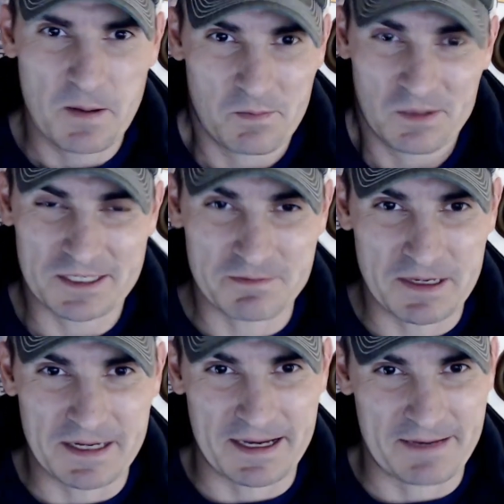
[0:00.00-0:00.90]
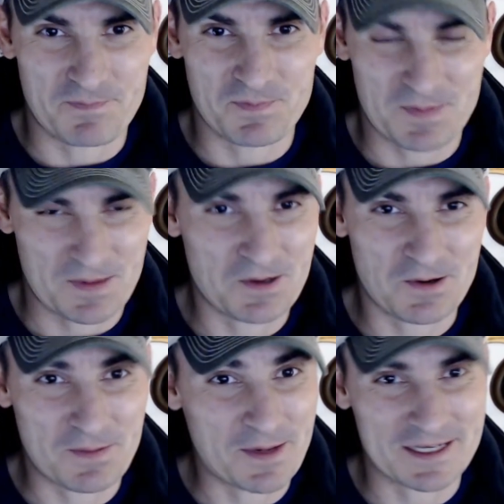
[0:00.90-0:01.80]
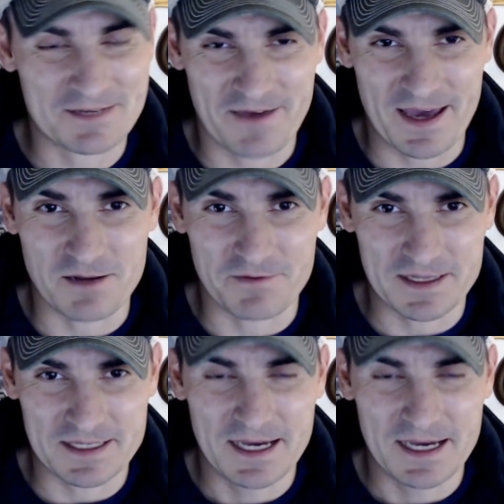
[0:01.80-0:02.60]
Doesn't mean I'm, the biggest fan of it.